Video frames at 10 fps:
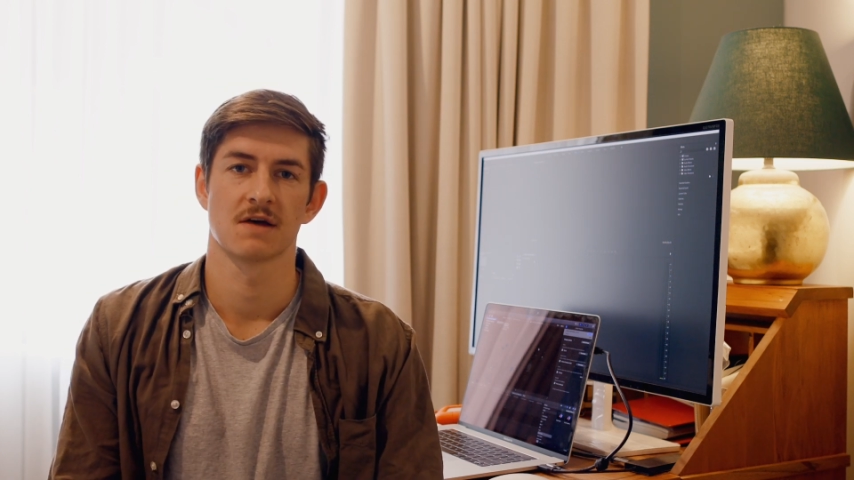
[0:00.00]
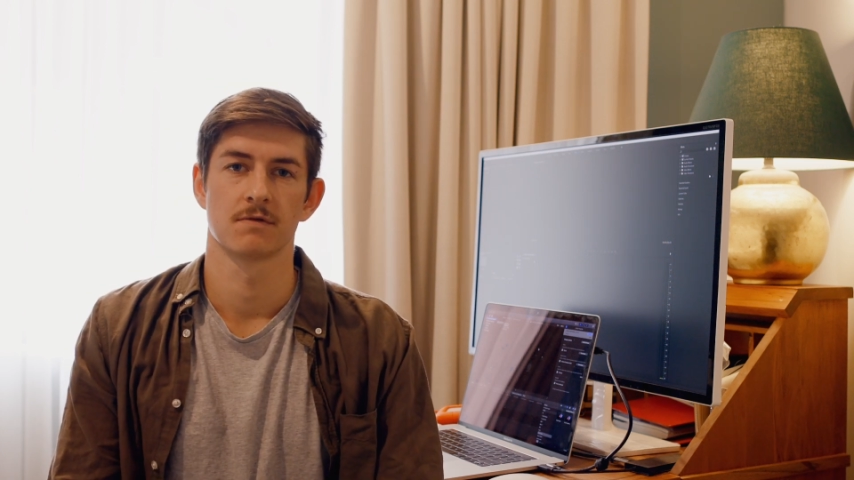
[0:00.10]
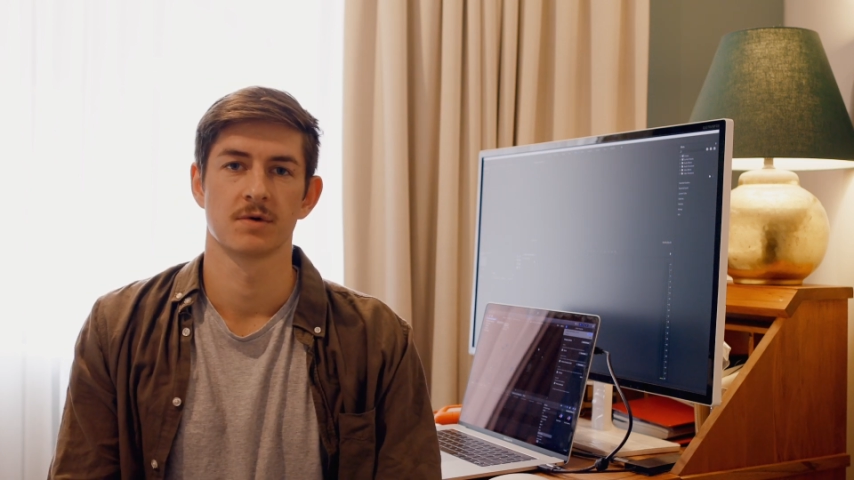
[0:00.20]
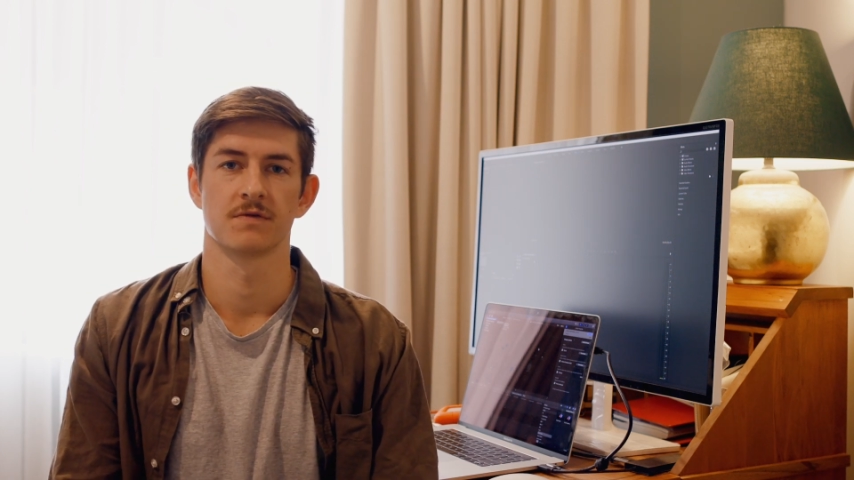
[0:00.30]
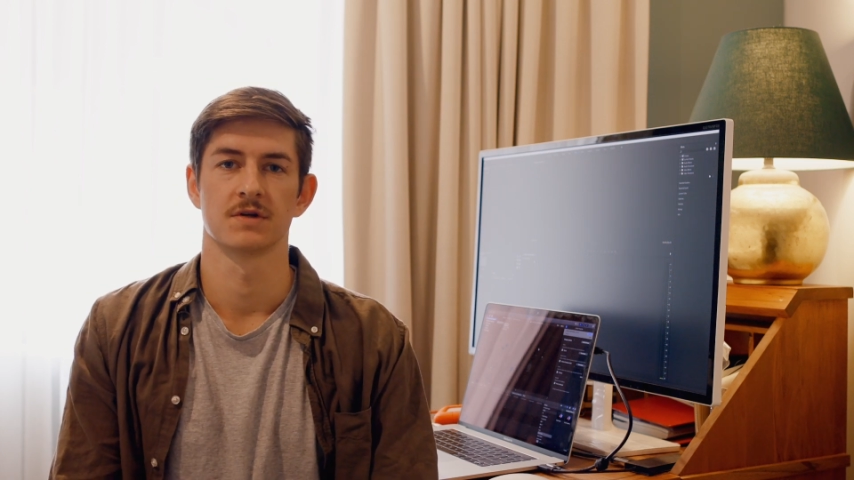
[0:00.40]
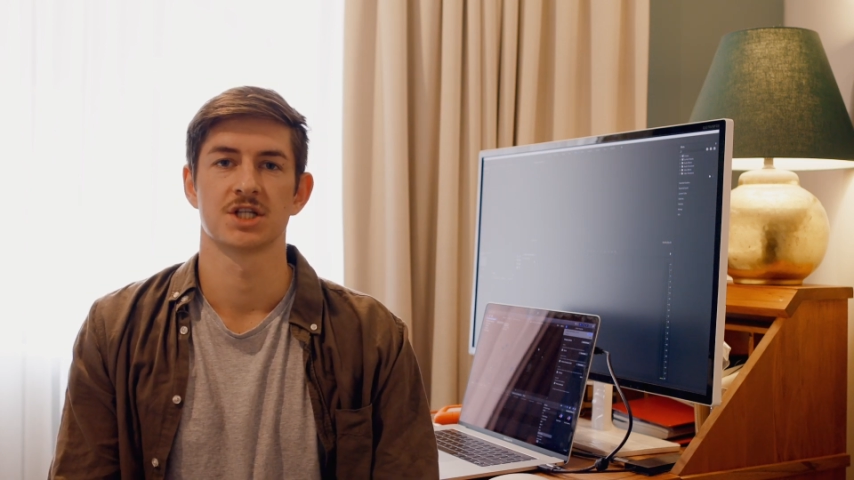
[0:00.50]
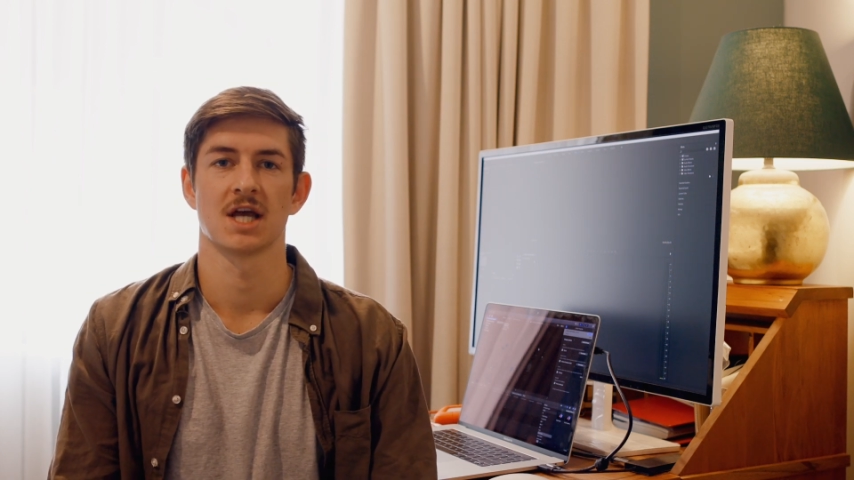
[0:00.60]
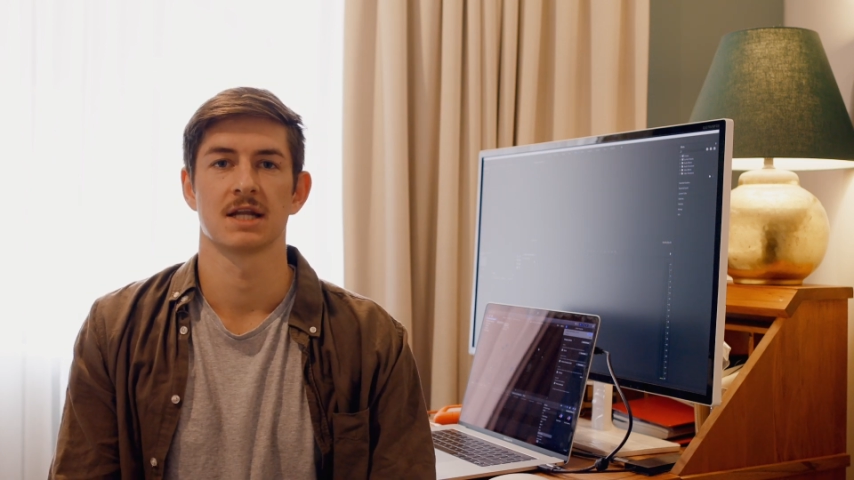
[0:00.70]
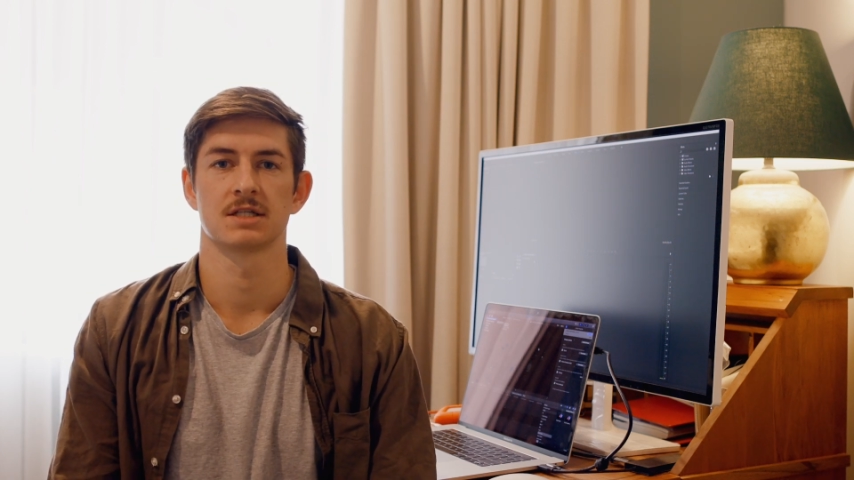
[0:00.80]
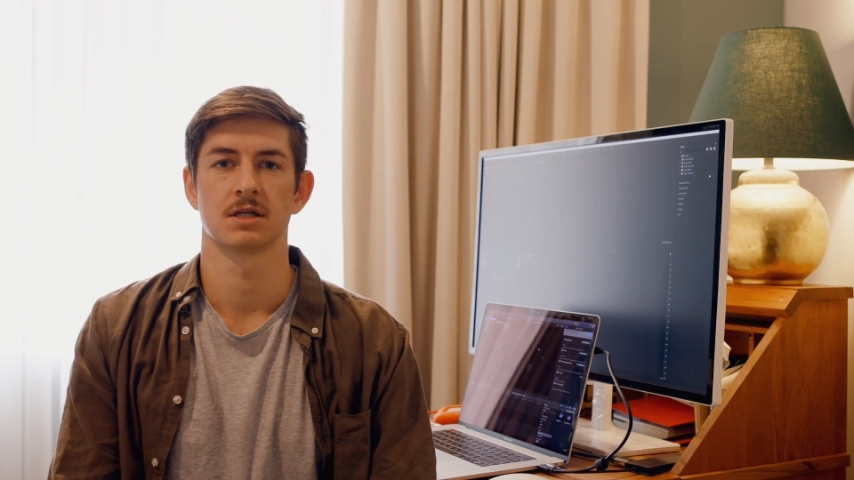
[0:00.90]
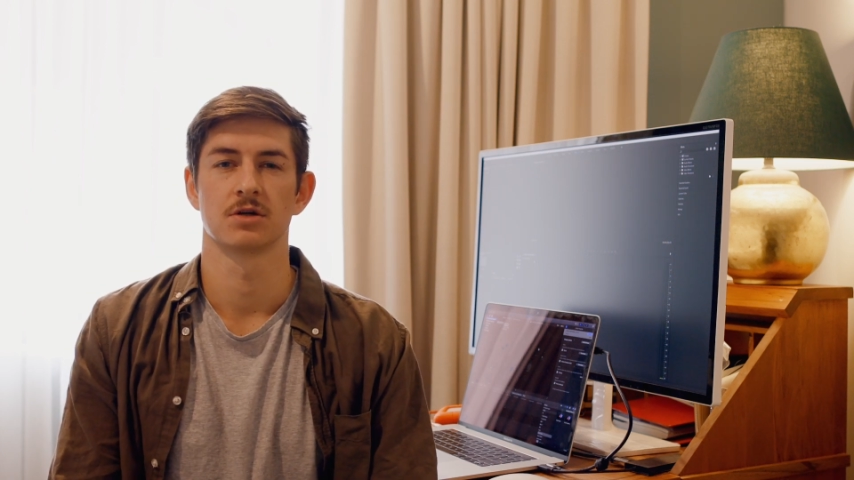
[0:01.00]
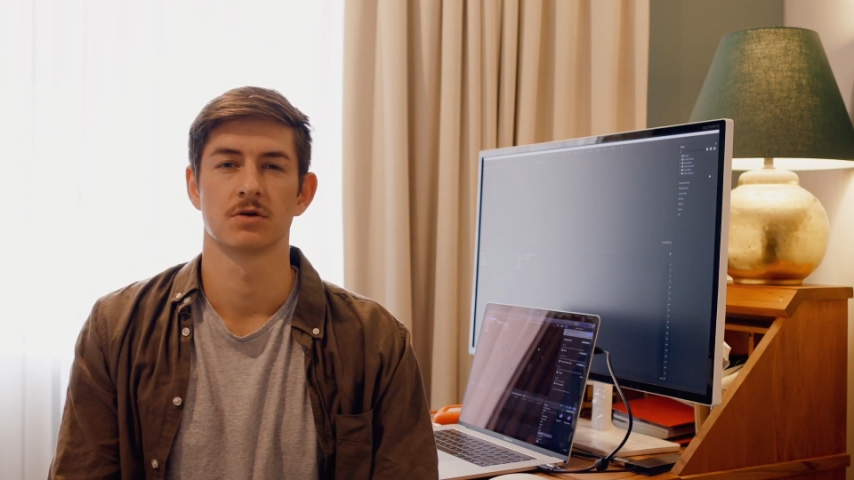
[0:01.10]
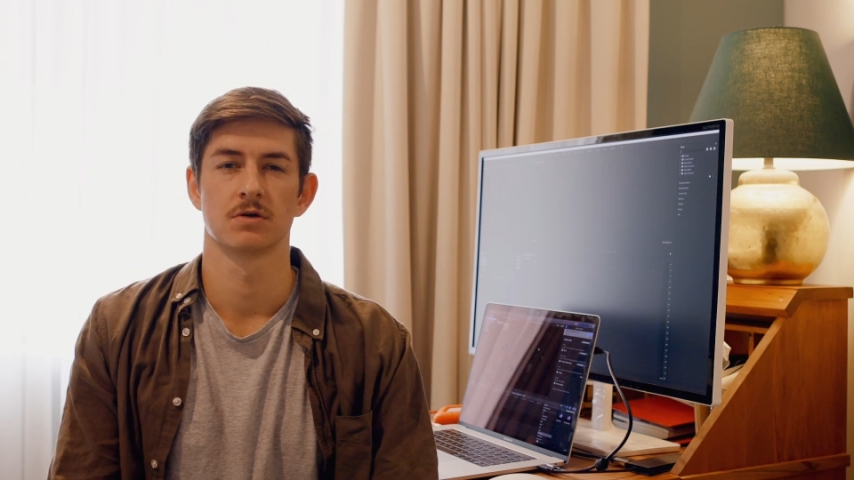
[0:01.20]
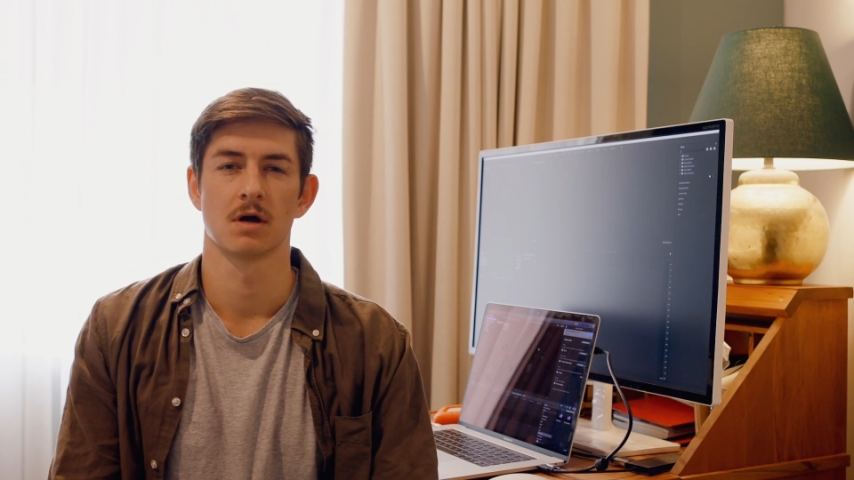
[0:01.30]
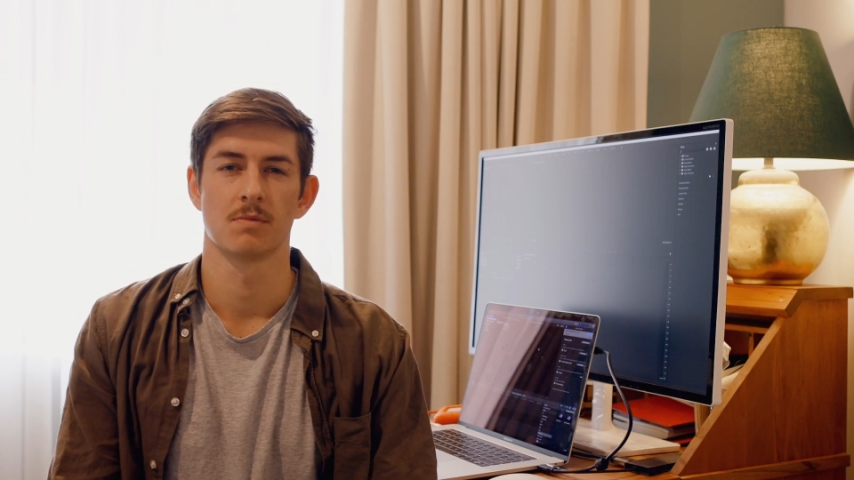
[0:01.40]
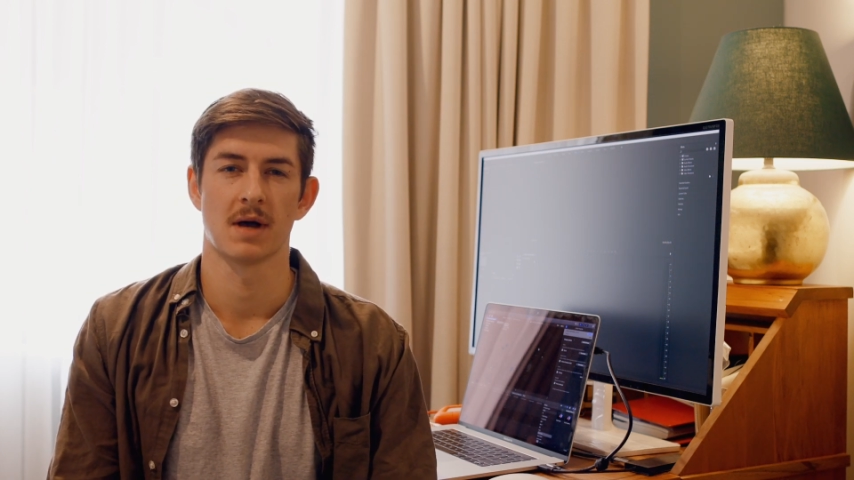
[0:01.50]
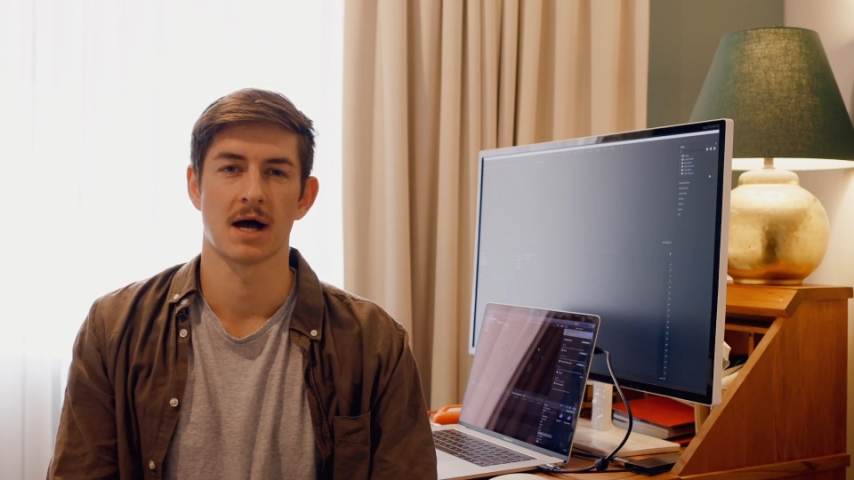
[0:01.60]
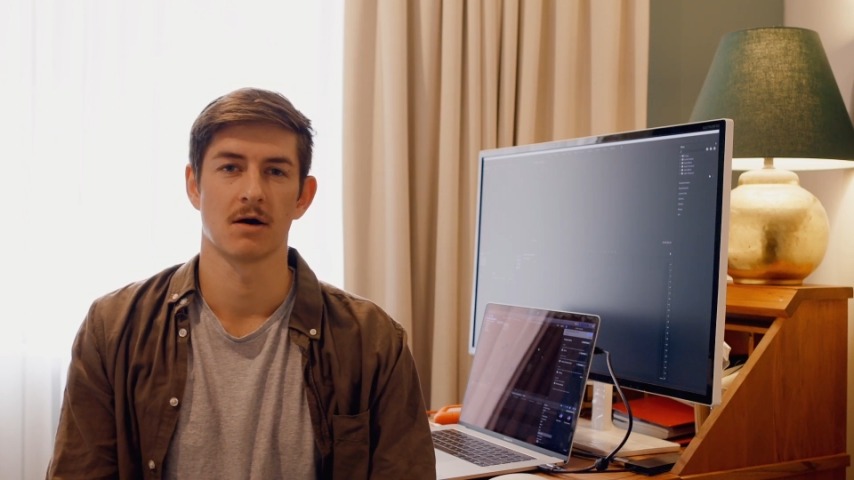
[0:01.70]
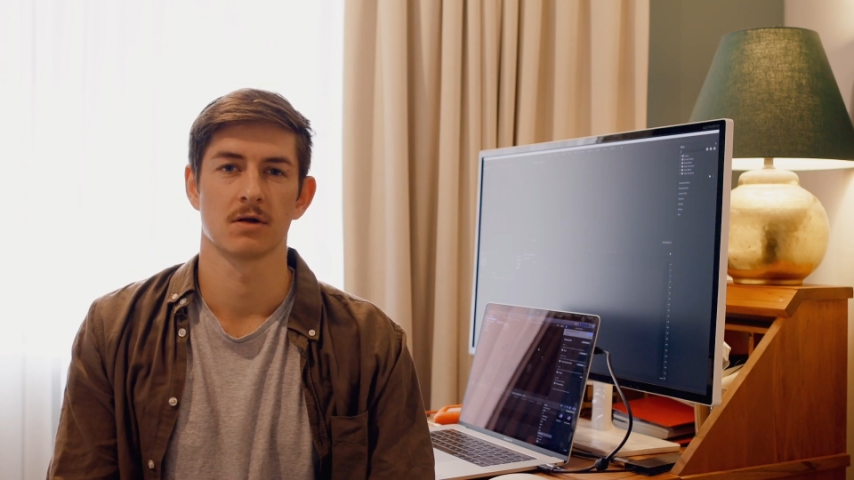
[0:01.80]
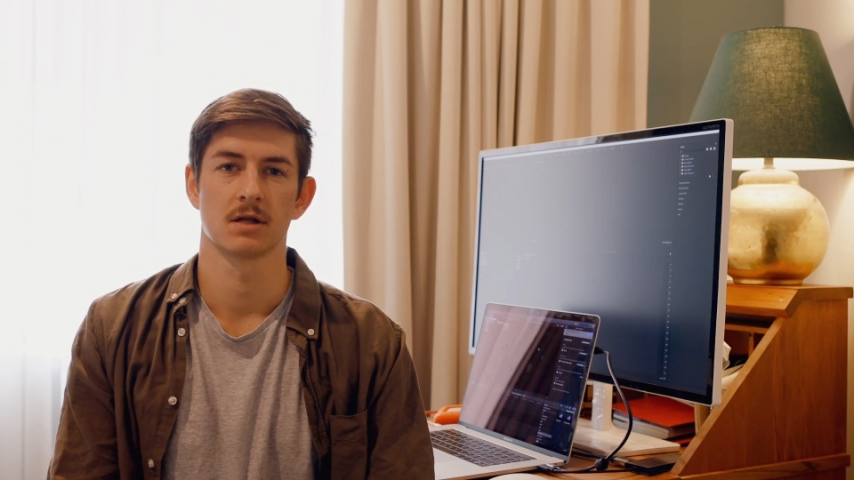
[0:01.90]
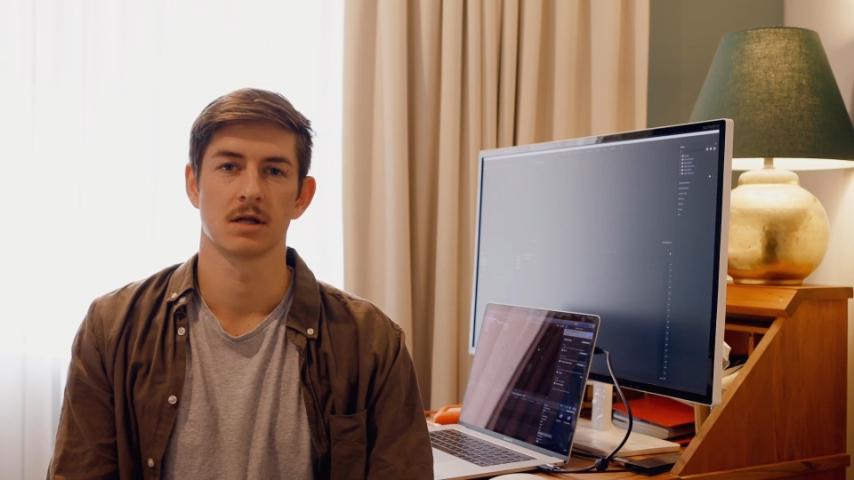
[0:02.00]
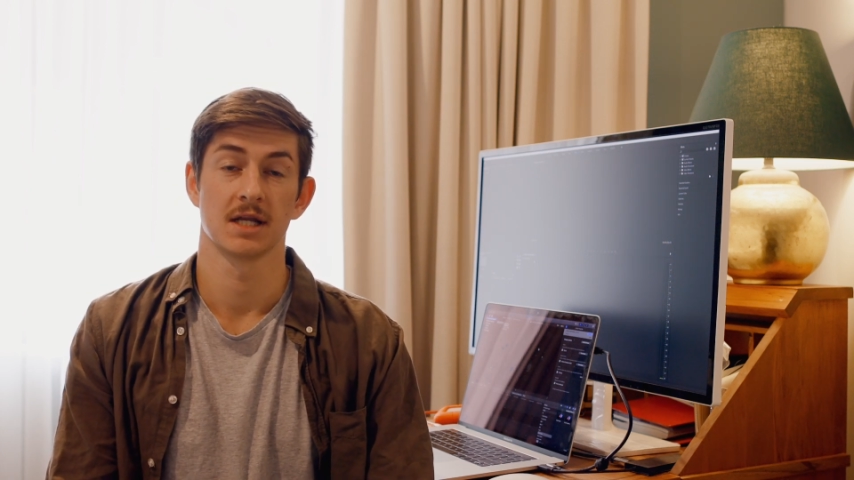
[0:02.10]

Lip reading: have a bit of a chat to you about